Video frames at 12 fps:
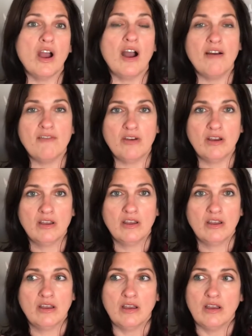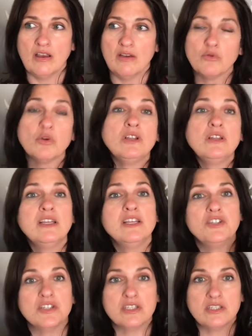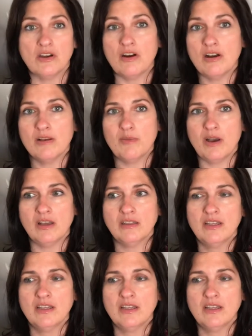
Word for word: of uh, religious dogma.